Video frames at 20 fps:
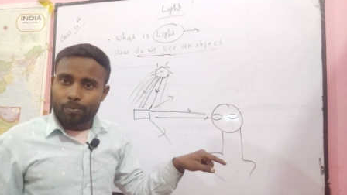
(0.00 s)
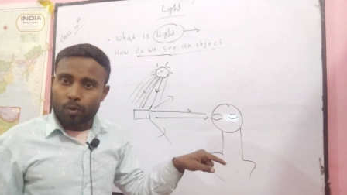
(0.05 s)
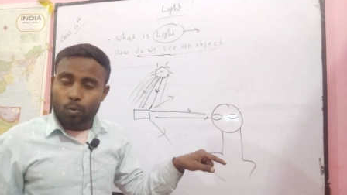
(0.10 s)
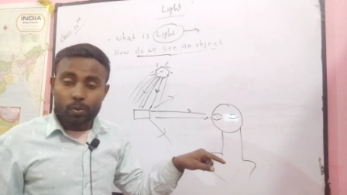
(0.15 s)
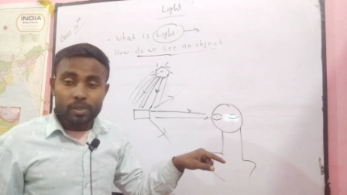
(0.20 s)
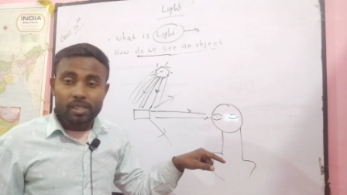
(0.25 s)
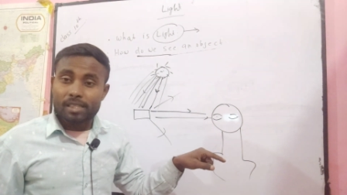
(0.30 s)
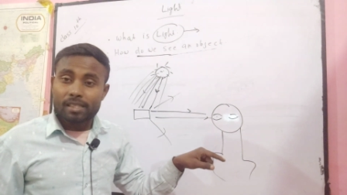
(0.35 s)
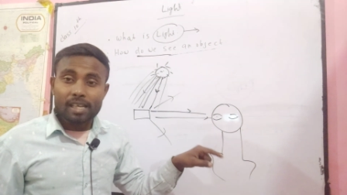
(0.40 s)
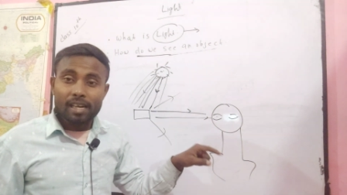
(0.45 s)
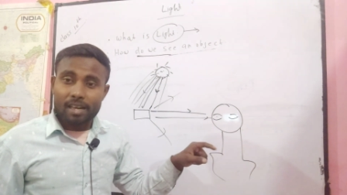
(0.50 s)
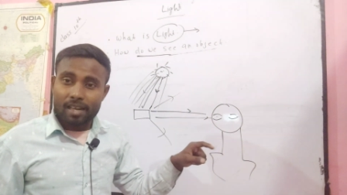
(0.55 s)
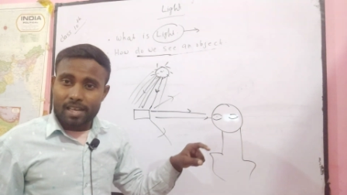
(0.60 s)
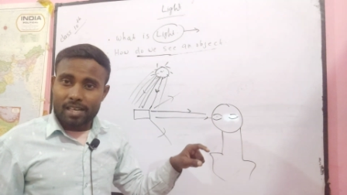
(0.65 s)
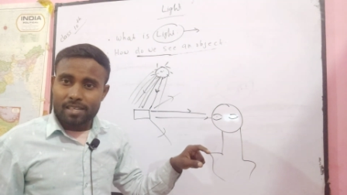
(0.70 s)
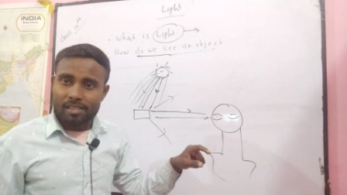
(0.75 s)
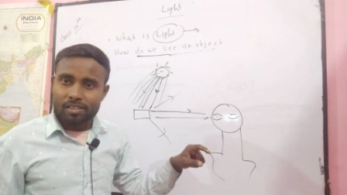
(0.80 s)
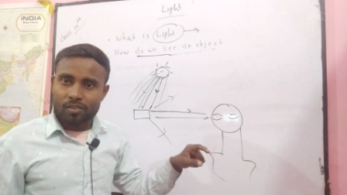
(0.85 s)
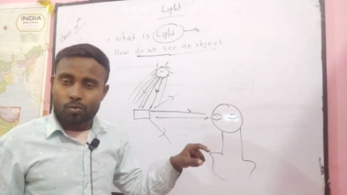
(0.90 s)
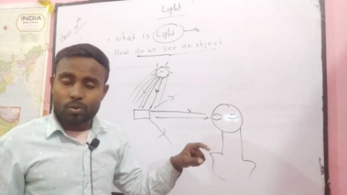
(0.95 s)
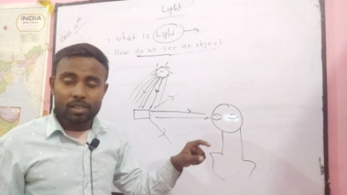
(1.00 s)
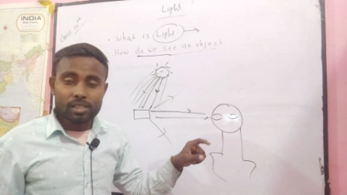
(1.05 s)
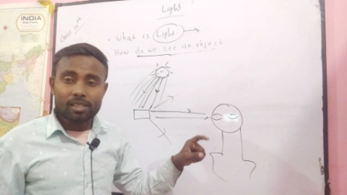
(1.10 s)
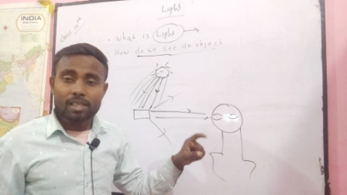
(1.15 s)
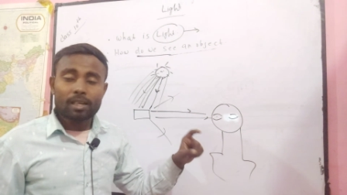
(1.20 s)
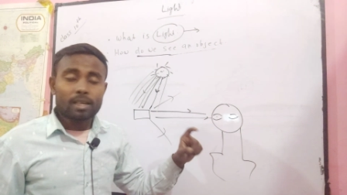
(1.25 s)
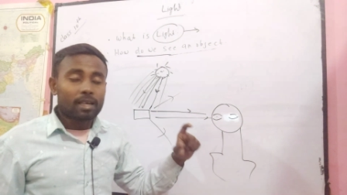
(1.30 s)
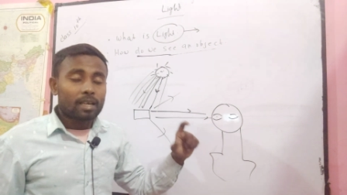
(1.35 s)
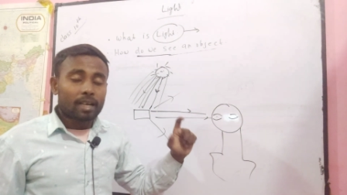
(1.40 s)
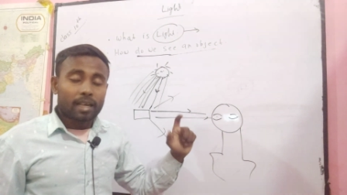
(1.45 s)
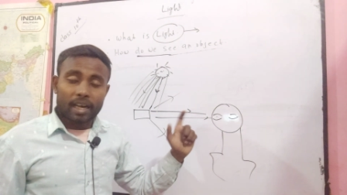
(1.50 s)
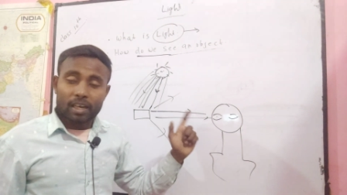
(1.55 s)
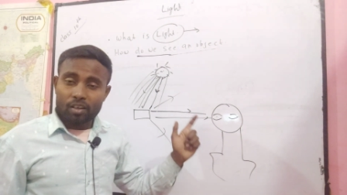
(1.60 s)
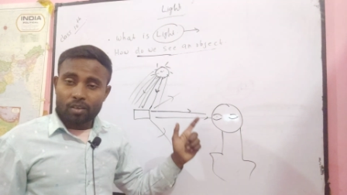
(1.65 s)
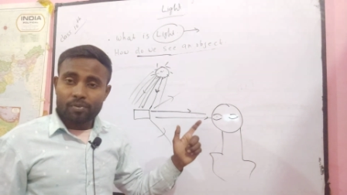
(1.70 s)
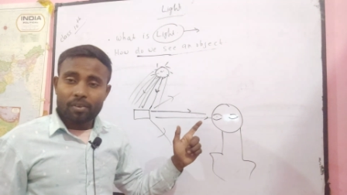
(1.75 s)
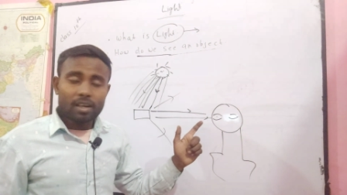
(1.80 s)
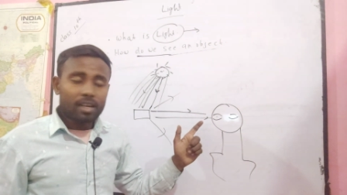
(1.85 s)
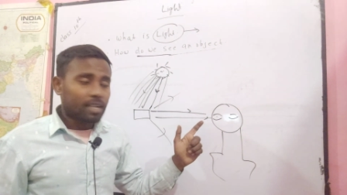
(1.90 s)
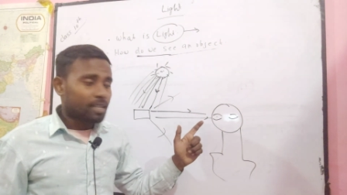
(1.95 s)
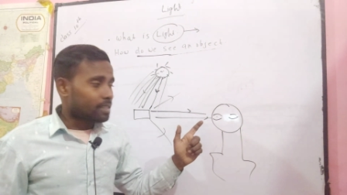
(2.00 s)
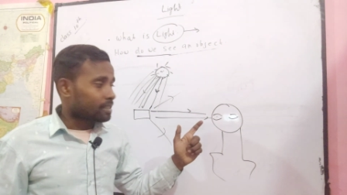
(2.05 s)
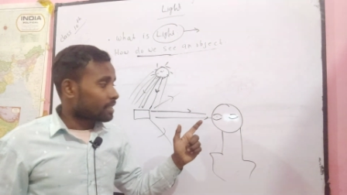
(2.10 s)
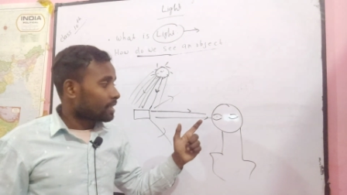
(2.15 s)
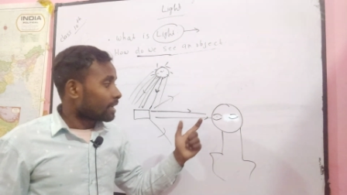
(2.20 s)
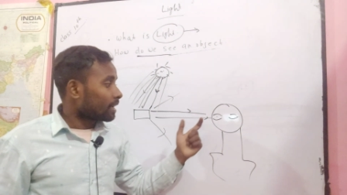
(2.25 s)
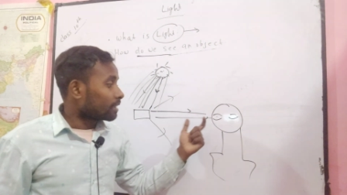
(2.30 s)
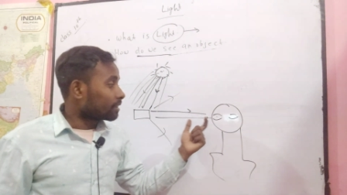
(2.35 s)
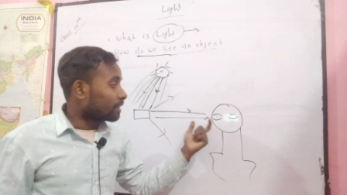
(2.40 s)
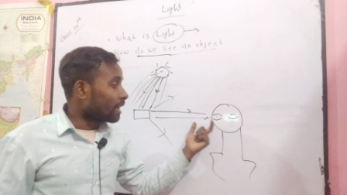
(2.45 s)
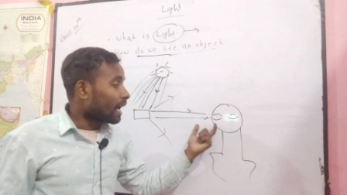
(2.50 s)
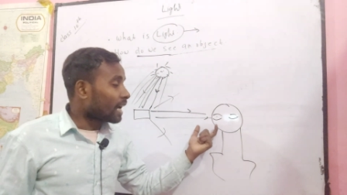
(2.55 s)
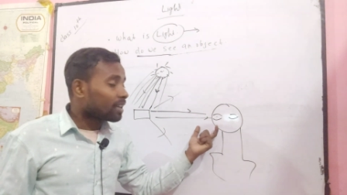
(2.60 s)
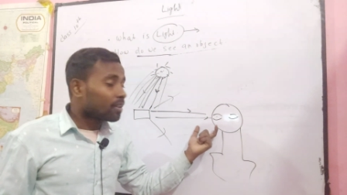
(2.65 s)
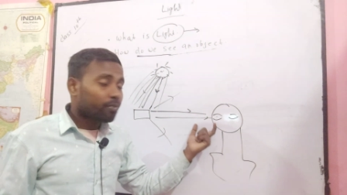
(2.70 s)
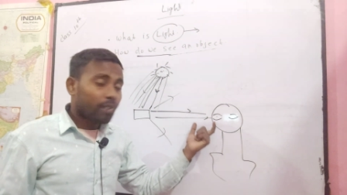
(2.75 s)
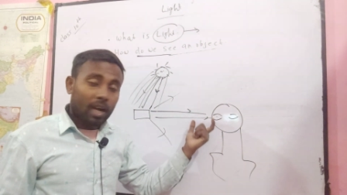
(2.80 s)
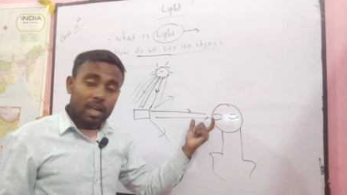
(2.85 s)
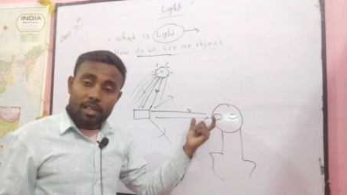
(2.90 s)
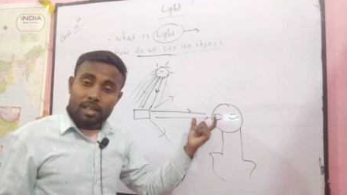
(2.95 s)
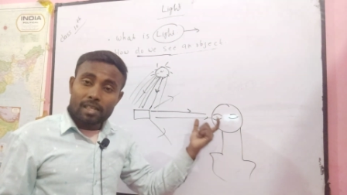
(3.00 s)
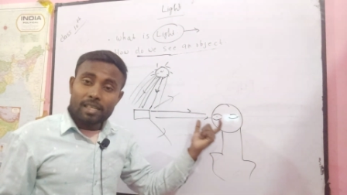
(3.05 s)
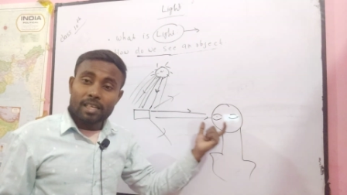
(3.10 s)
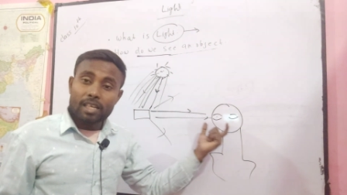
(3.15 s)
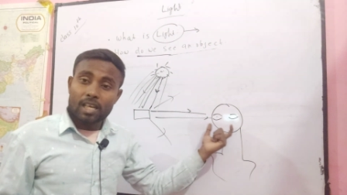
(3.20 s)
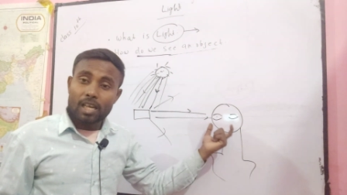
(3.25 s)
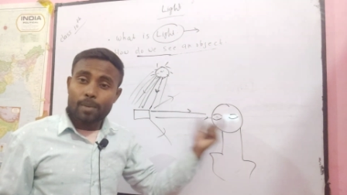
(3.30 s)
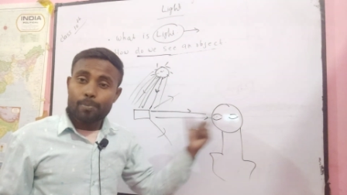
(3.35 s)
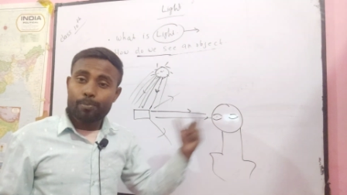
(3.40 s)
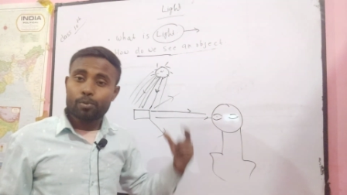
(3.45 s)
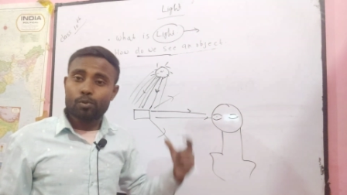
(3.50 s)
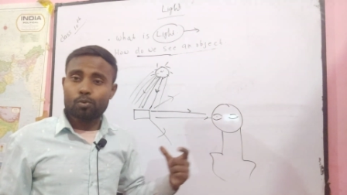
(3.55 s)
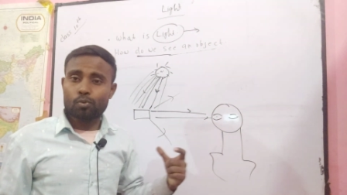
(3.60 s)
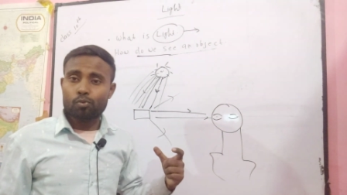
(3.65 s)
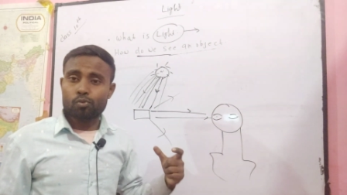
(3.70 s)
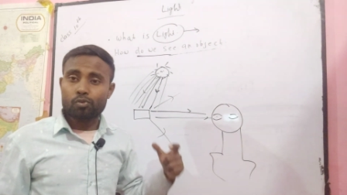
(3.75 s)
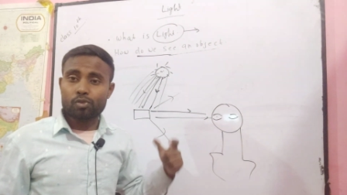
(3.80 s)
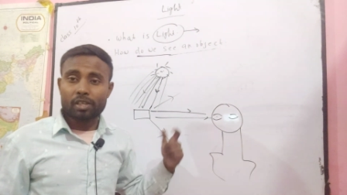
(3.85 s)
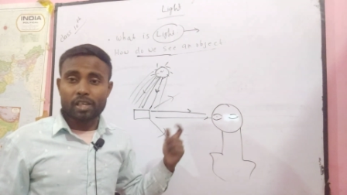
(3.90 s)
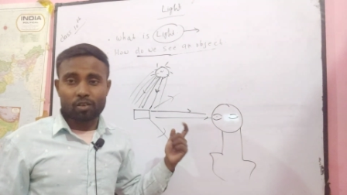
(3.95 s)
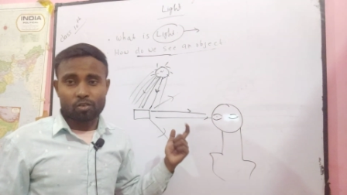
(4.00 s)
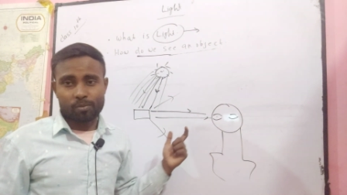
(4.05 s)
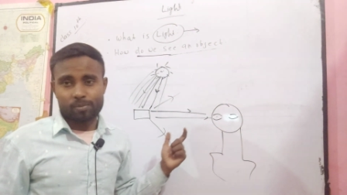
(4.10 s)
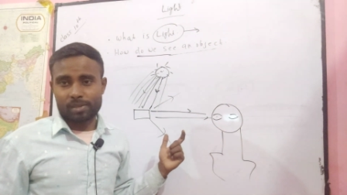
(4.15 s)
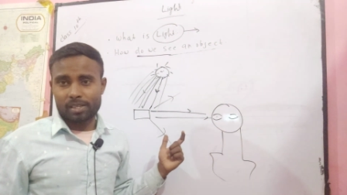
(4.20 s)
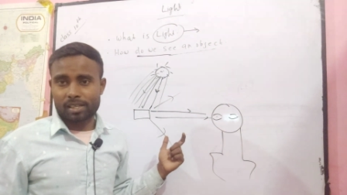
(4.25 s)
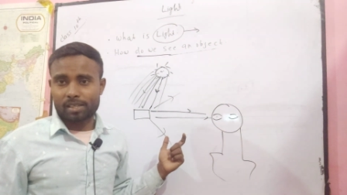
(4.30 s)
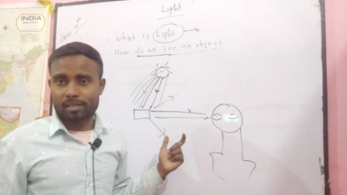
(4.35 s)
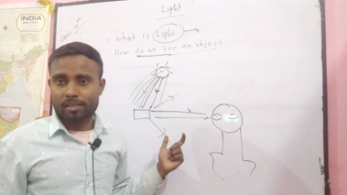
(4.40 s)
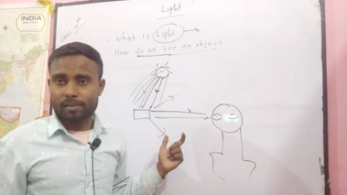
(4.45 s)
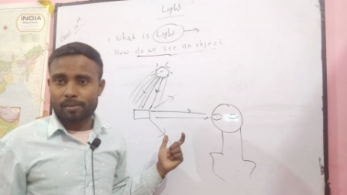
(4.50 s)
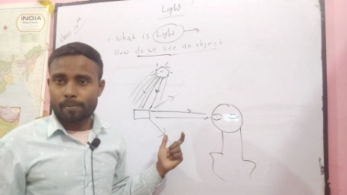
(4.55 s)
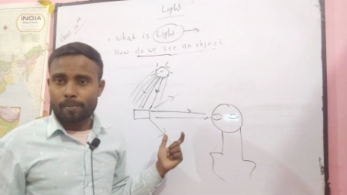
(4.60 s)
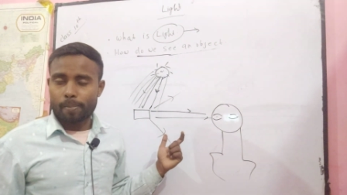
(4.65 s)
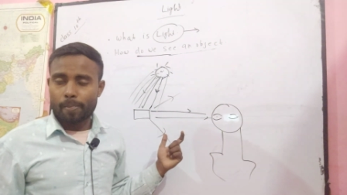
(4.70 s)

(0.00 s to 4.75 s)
which is a lens, which is a kind of a lens that finally helps to see an object.